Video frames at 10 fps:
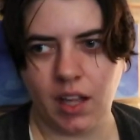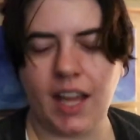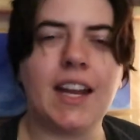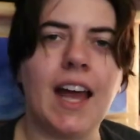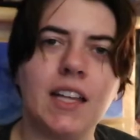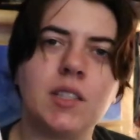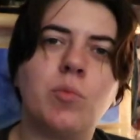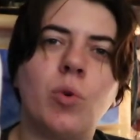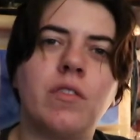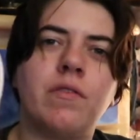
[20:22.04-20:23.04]
It has
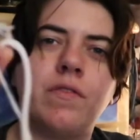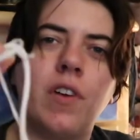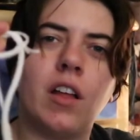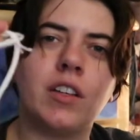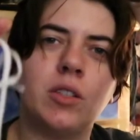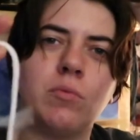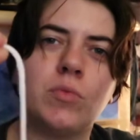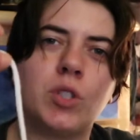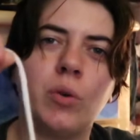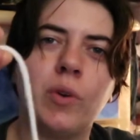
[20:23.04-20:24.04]
more volume
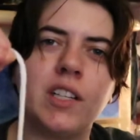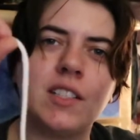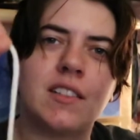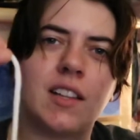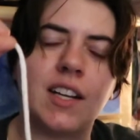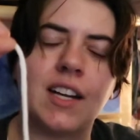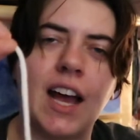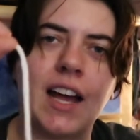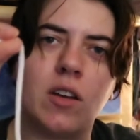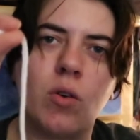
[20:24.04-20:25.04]
to it than an
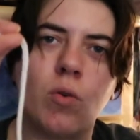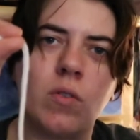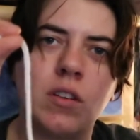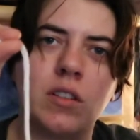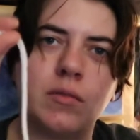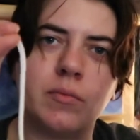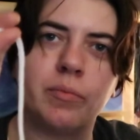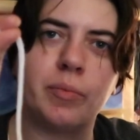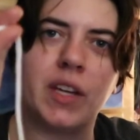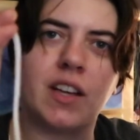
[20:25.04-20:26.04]
I-cord
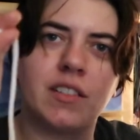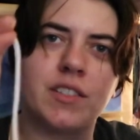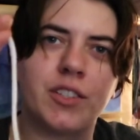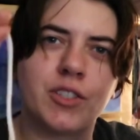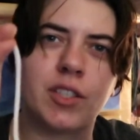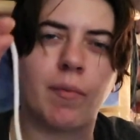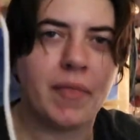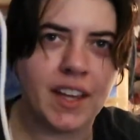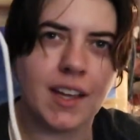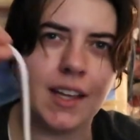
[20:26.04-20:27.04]
because there's
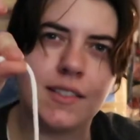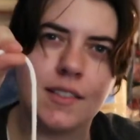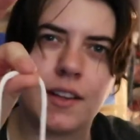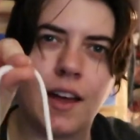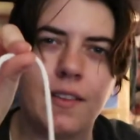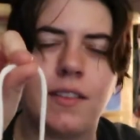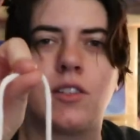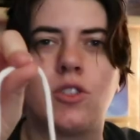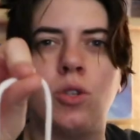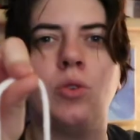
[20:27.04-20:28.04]
something inside the
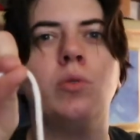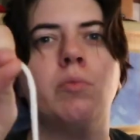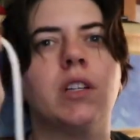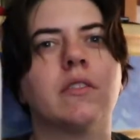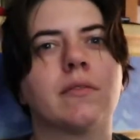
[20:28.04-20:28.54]
tube.